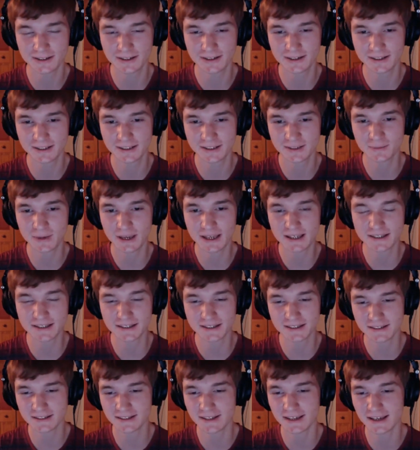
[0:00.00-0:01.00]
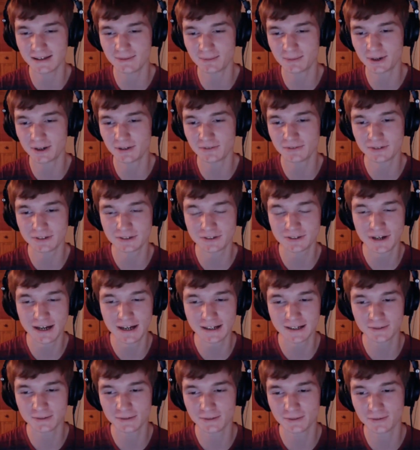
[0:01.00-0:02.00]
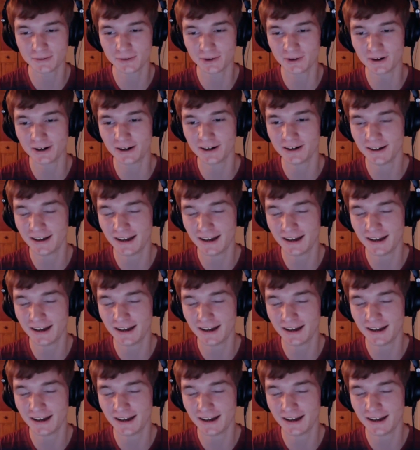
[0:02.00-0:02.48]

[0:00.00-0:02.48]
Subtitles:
spaces get perfect tracking with 4.